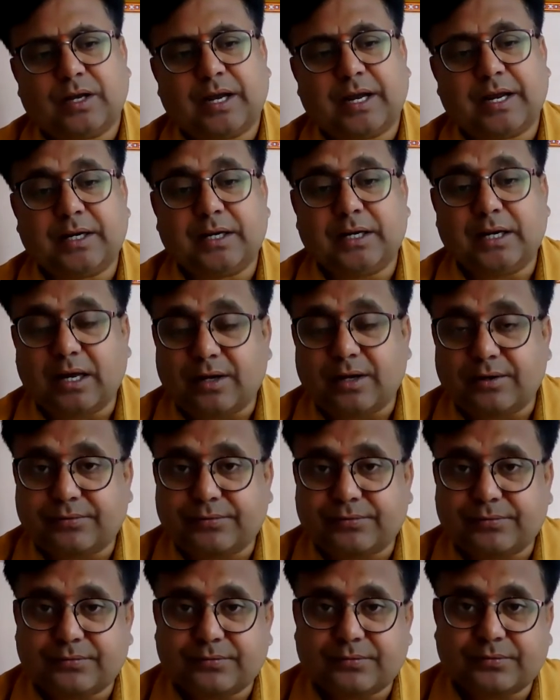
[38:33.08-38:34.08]
And
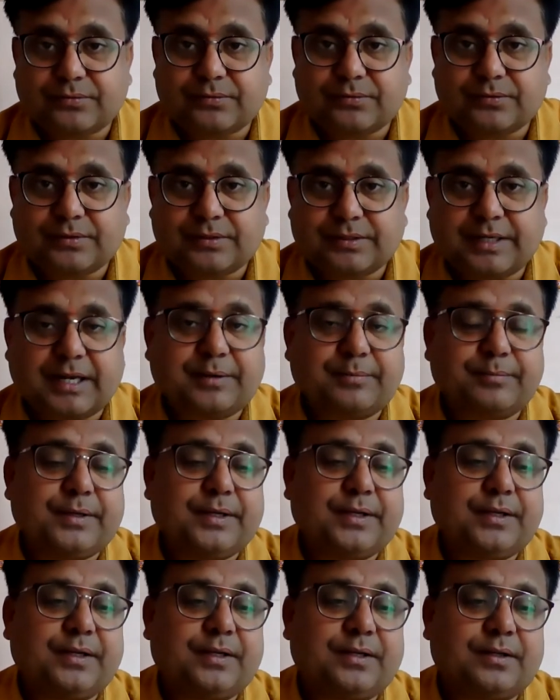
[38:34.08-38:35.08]
love can
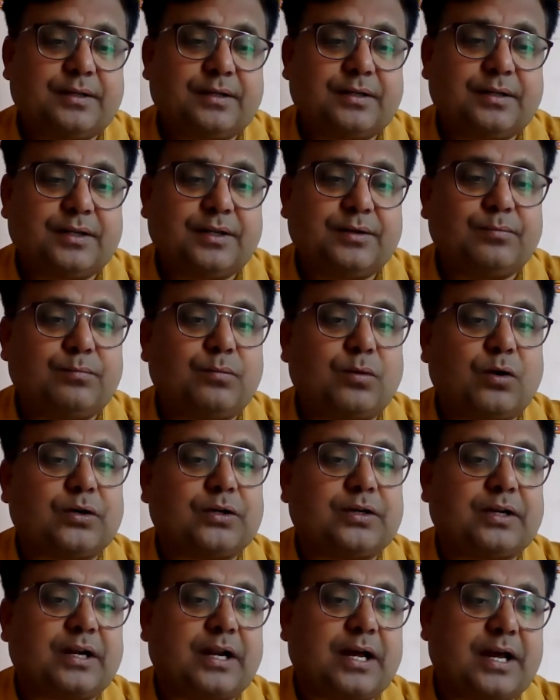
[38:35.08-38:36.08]
be
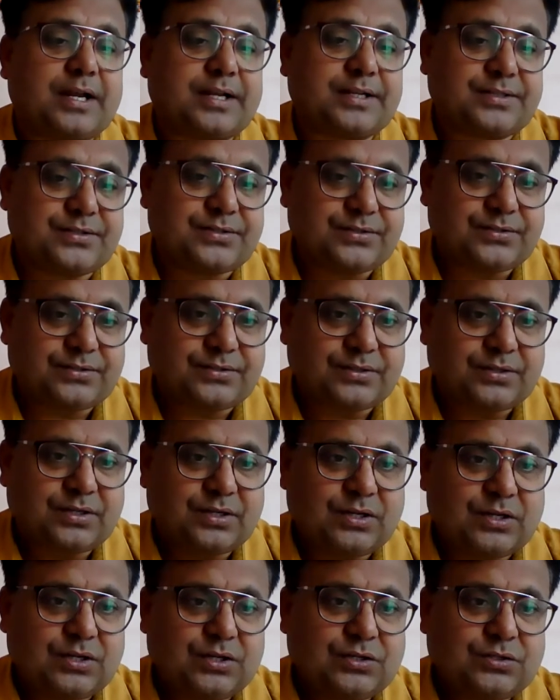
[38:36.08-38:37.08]
immortalized.
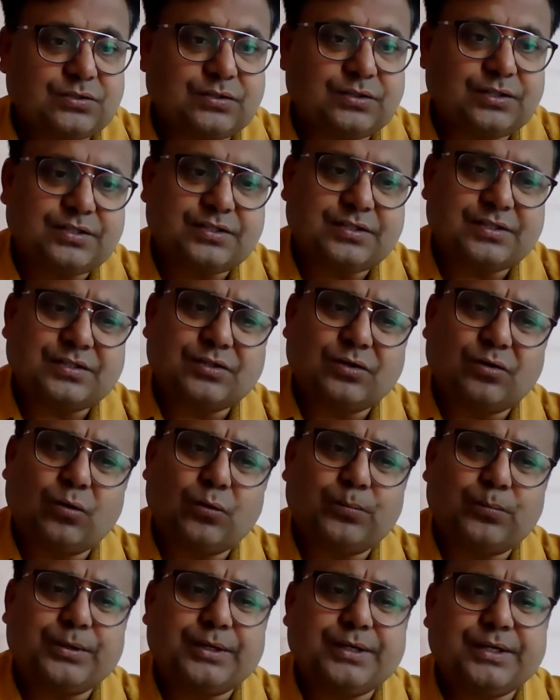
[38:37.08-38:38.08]
So, this is the
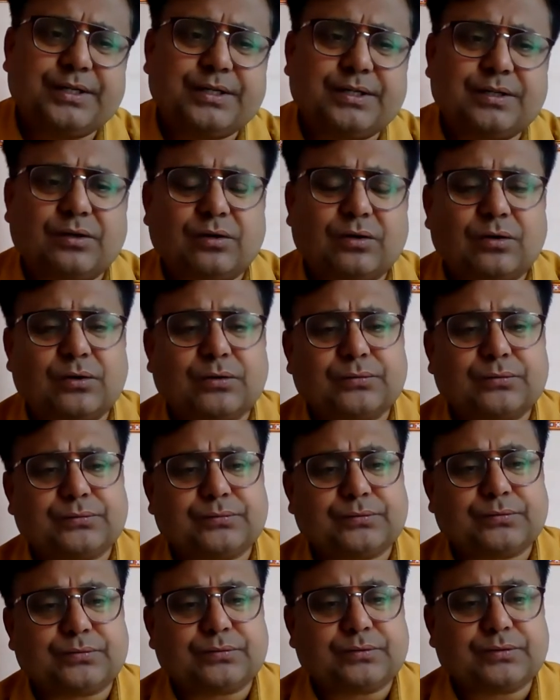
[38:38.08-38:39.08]
opinion of
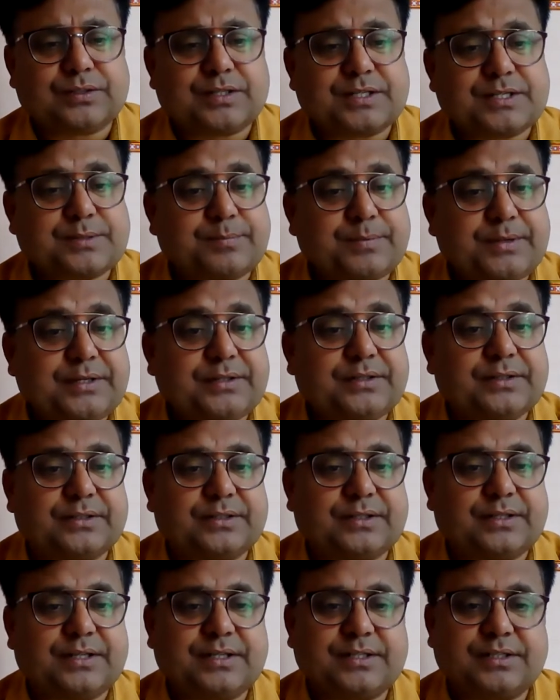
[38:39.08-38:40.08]
the
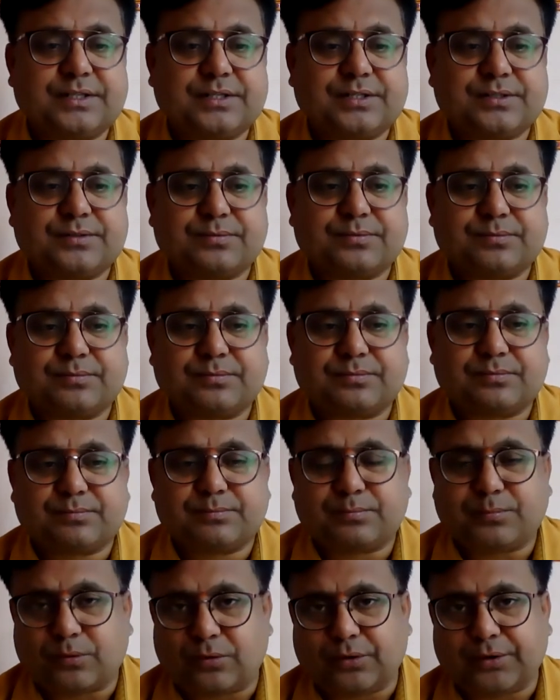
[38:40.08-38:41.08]
speaker in this
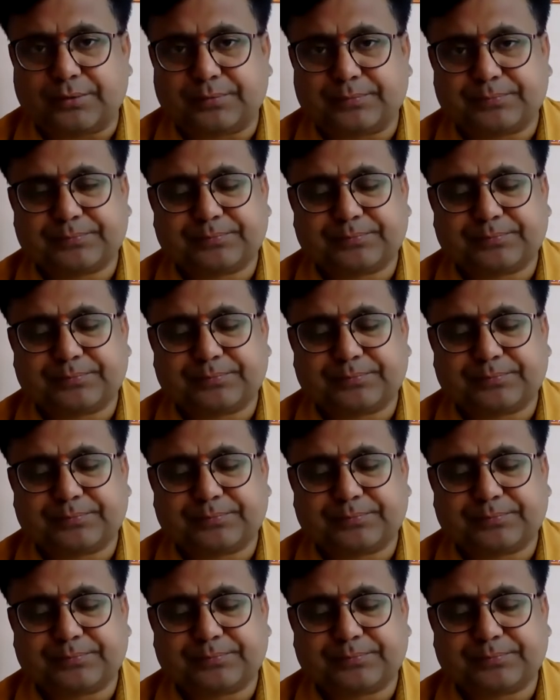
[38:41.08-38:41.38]
poem.